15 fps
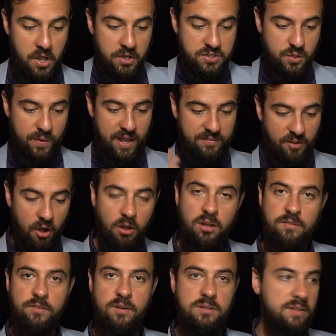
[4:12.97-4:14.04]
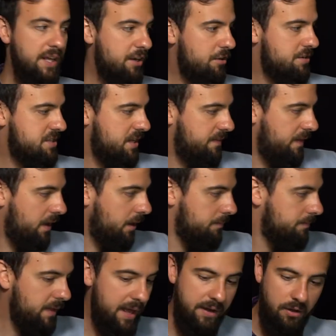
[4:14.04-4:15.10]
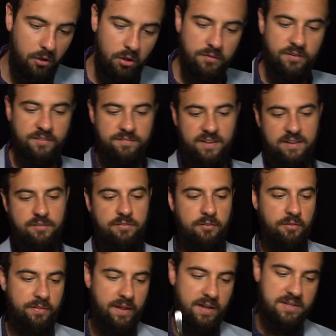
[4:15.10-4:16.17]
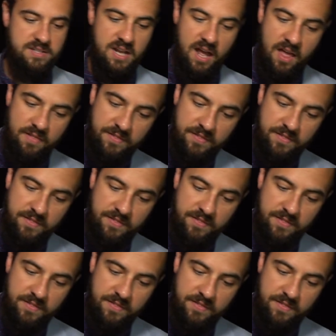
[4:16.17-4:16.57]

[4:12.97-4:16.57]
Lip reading: So we have all of our liquors in there and all of our flavorful things.